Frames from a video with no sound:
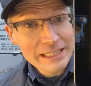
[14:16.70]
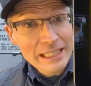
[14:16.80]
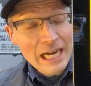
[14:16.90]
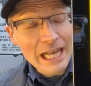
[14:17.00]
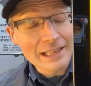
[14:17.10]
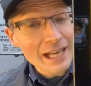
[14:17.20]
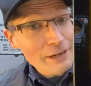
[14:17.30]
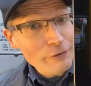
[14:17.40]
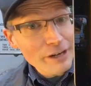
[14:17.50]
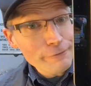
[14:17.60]
A lot
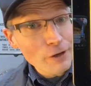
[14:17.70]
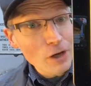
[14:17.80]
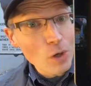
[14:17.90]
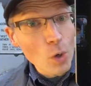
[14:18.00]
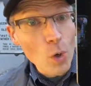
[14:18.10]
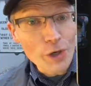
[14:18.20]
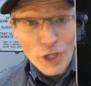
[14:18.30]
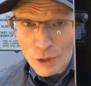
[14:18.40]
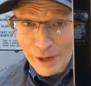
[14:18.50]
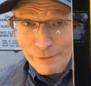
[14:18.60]
of rainfall or
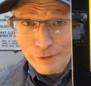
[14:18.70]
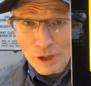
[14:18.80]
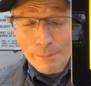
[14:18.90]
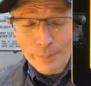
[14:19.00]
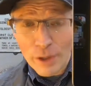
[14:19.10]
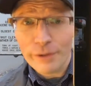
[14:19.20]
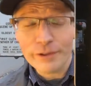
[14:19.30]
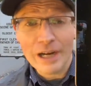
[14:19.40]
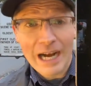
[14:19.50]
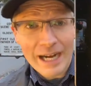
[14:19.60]
no rainfall, both
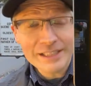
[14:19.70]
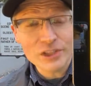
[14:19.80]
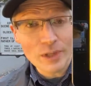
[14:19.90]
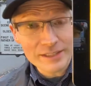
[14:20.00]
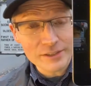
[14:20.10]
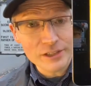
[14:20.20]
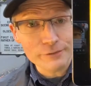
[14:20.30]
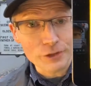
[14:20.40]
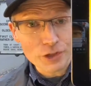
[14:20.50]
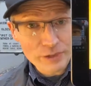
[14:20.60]
are high stressors
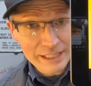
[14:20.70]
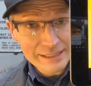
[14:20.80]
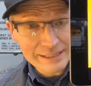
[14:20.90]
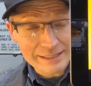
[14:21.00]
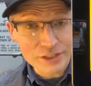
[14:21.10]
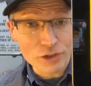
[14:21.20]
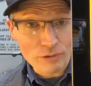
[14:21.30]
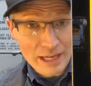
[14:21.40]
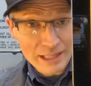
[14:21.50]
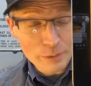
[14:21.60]
for trees. This
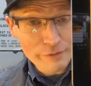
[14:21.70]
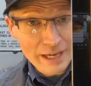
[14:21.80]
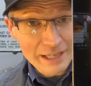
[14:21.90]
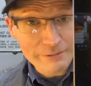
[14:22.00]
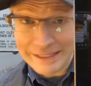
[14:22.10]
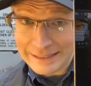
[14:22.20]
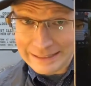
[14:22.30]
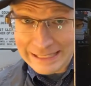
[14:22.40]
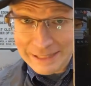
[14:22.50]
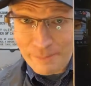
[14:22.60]
drought that we've had
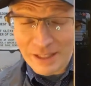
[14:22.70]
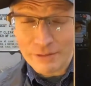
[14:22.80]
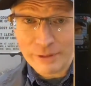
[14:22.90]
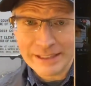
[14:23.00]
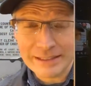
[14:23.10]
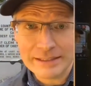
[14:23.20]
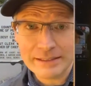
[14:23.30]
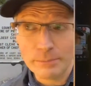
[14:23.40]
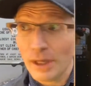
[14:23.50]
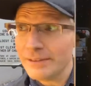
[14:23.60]
recently, in recent
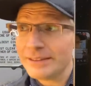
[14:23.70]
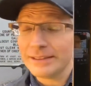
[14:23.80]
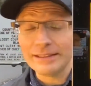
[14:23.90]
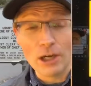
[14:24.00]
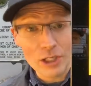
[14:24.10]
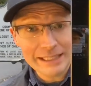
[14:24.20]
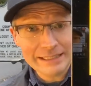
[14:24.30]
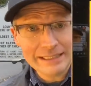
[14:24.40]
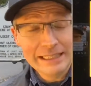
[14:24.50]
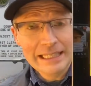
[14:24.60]
months since
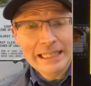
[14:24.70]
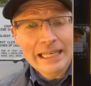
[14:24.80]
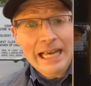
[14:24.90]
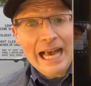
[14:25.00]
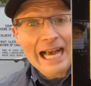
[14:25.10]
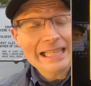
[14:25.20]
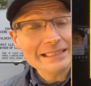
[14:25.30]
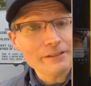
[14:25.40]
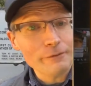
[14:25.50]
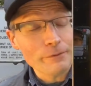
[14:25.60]
August, has
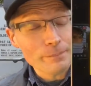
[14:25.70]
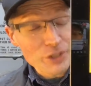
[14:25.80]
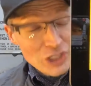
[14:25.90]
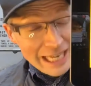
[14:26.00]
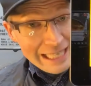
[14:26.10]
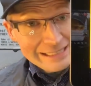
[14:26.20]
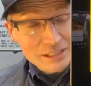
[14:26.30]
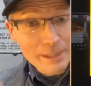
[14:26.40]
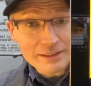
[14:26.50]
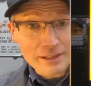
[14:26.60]
a chance
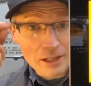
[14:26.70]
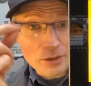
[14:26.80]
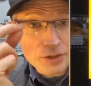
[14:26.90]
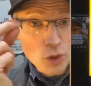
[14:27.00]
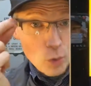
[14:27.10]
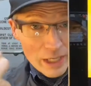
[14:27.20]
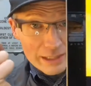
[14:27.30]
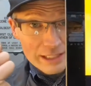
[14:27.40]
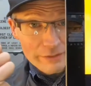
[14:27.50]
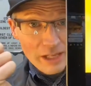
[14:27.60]
to make the colors
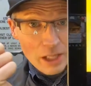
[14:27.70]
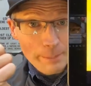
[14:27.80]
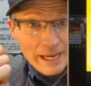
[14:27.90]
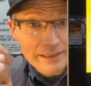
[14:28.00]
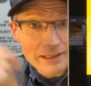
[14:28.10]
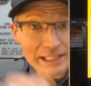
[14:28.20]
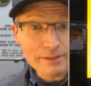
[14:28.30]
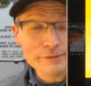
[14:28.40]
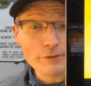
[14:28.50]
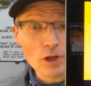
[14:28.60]
quickly develop and the
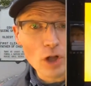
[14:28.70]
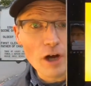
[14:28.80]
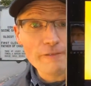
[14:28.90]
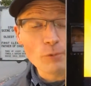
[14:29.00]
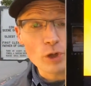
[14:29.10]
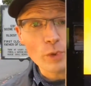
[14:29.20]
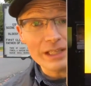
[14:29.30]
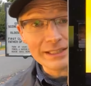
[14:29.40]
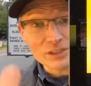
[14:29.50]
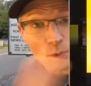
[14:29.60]
leaves fall off more
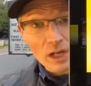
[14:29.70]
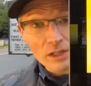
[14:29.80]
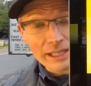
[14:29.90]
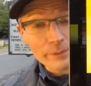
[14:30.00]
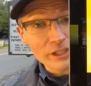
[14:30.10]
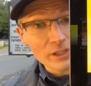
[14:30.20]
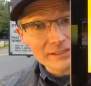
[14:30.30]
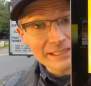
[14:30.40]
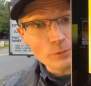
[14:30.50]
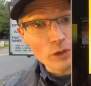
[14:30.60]
quickly as well. And we could
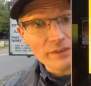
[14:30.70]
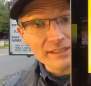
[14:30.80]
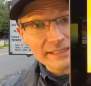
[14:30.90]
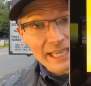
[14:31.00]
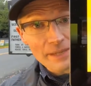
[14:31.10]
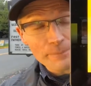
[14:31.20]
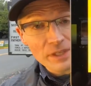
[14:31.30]
see more of the same